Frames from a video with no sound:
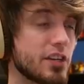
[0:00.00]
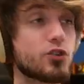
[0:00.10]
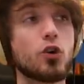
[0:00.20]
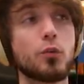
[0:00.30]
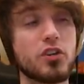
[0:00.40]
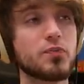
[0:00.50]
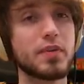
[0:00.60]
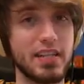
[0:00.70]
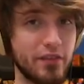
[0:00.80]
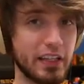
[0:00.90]
This room was
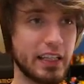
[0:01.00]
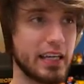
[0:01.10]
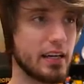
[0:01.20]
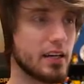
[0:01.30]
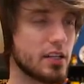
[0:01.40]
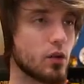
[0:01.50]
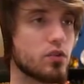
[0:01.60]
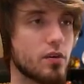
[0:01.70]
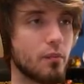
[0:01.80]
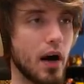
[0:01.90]
specifically to
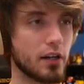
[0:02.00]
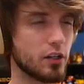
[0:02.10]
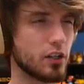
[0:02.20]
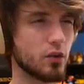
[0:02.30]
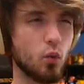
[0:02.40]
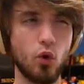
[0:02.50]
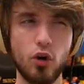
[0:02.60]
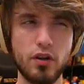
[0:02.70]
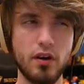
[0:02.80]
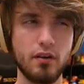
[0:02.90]
use the modern
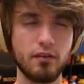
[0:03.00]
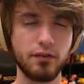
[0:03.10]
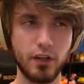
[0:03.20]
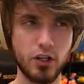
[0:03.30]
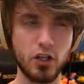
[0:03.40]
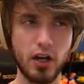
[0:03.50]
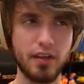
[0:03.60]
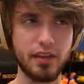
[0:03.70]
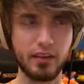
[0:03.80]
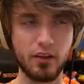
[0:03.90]
wood furniture. I
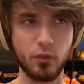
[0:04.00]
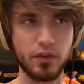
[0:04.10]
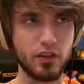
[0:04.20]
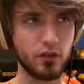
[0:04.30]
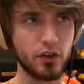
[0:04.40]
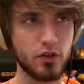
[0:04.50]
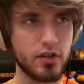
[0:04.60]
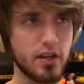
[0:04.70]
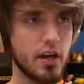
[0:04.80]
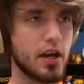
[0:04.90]
think that's what this furniture
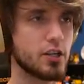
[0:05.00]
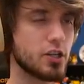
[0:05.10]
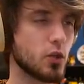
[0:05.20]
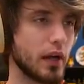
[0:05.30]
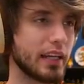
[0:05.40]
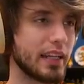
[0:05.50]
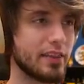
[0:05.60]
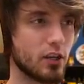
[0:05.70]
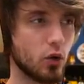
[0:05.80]
is, just so I could get the